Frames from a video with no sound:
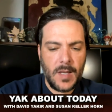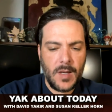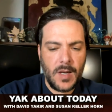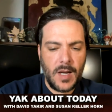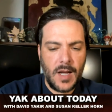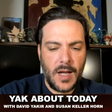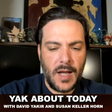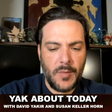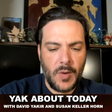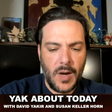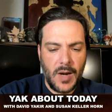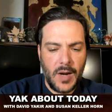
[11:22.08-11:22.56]

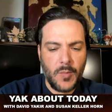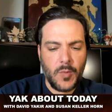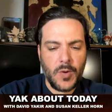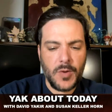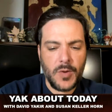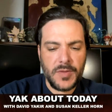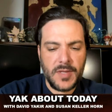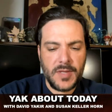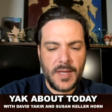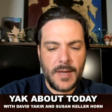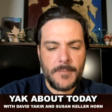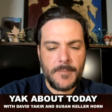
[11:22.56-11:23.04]
I
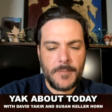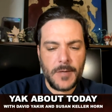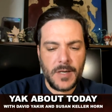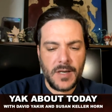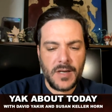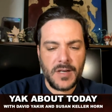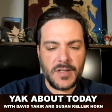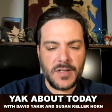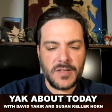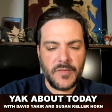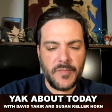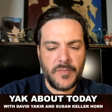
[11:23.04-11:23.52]
wrote that
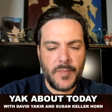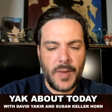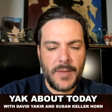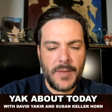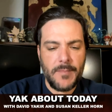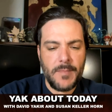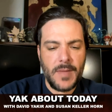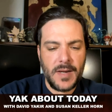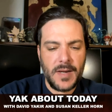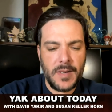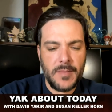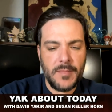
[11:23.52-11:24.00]
because of my
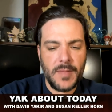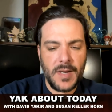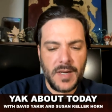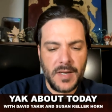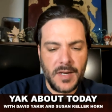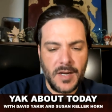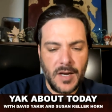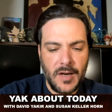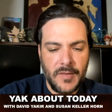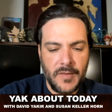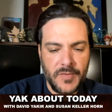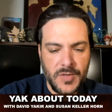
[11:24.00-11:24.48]
many, many
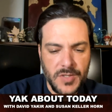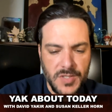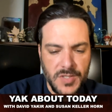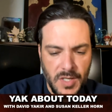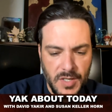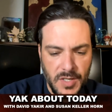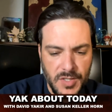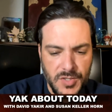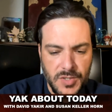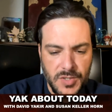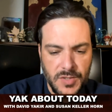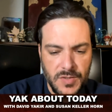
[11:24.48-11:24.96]

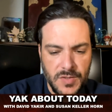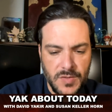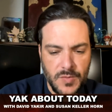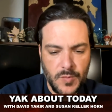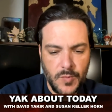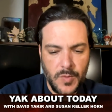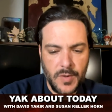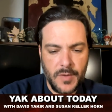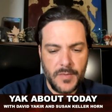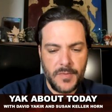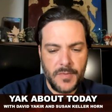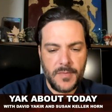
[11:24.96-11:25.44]
conversations
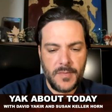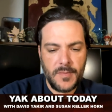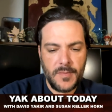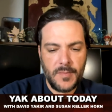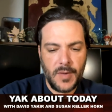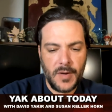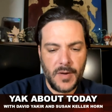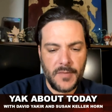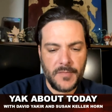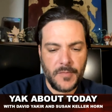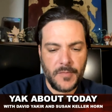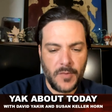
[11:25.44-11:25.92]
with
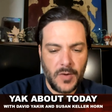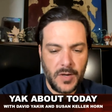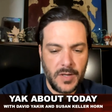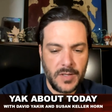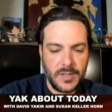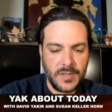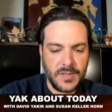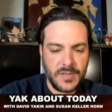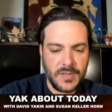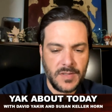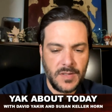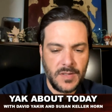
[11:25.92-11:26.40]
my
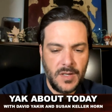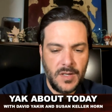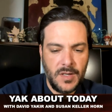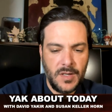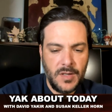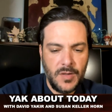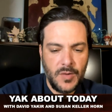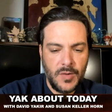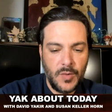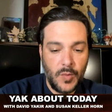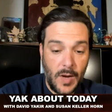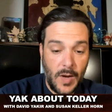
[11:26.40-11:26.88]
friends
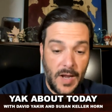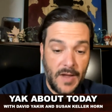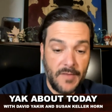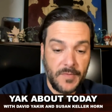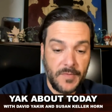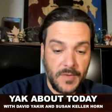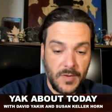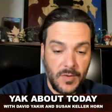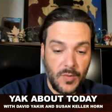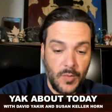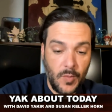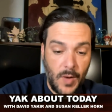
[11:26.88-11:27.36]

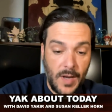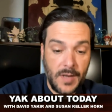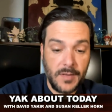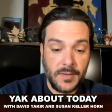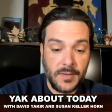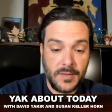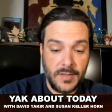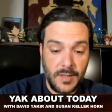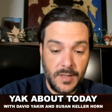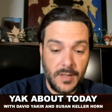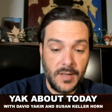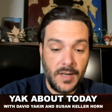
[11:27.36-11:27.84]
who
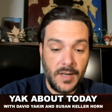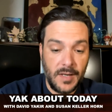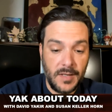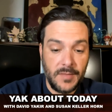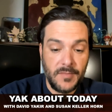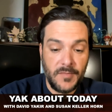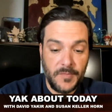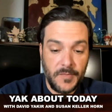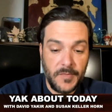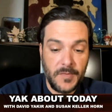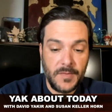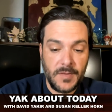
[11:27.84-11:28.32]
did
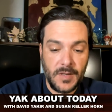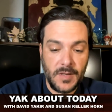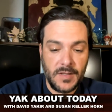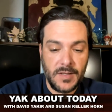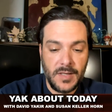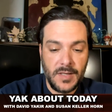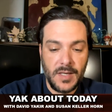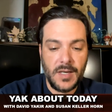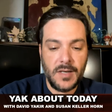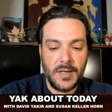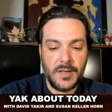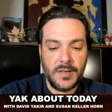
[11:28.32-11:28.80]

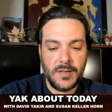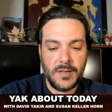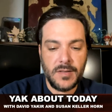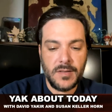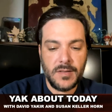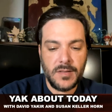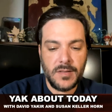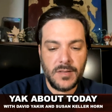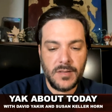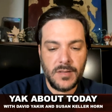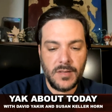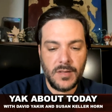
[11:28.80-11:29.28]
indeed,
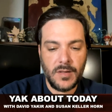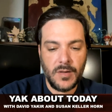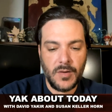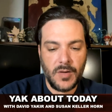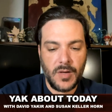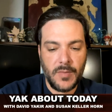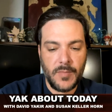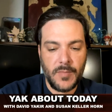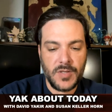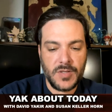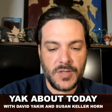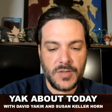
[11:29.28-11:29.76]
you know,
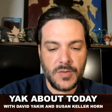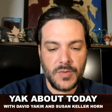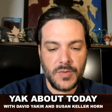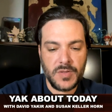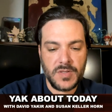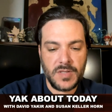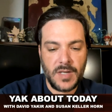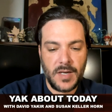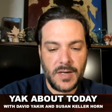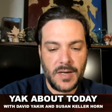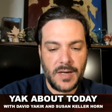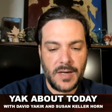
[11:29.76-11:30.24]
commit
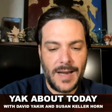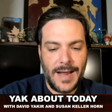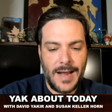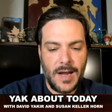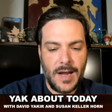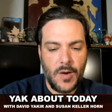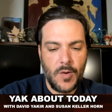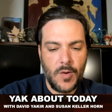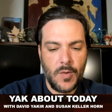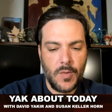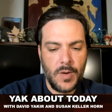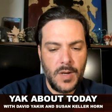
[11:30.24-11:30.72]
suicide, and
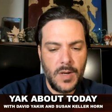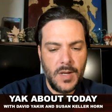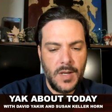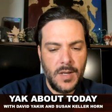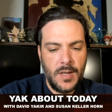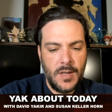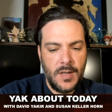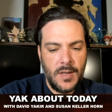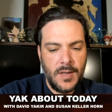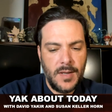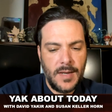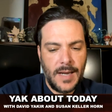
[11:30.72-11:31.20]
how
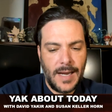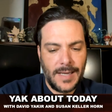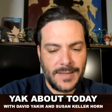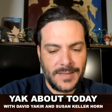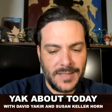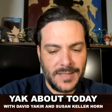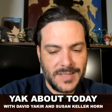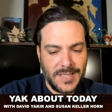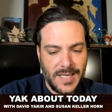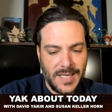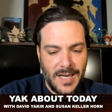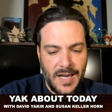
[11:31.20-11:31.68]
at
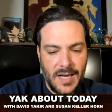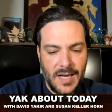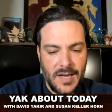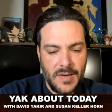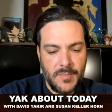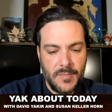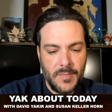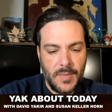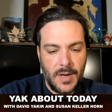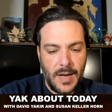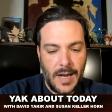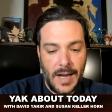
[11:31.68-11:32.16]
the
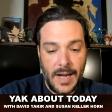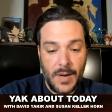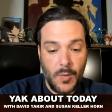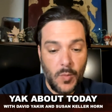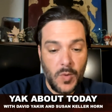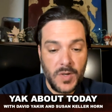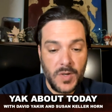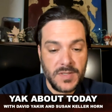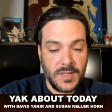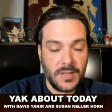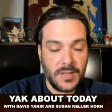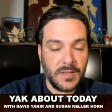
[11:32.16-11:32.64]
time I
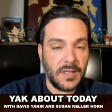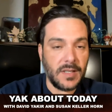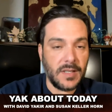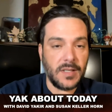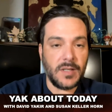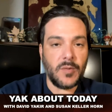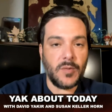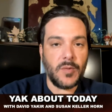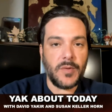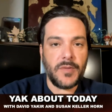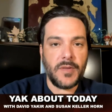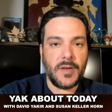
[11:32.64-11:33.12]
wasn't
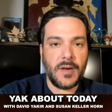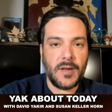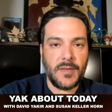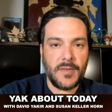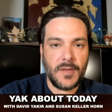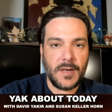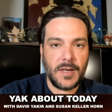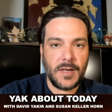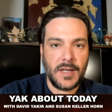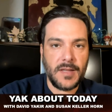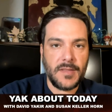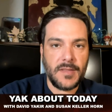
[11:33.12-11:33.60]
dealing with
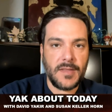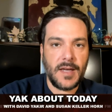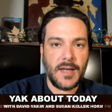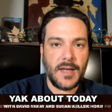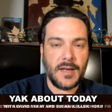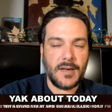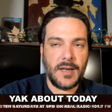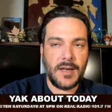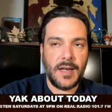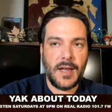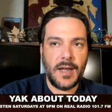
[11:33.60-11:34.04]
anything like that.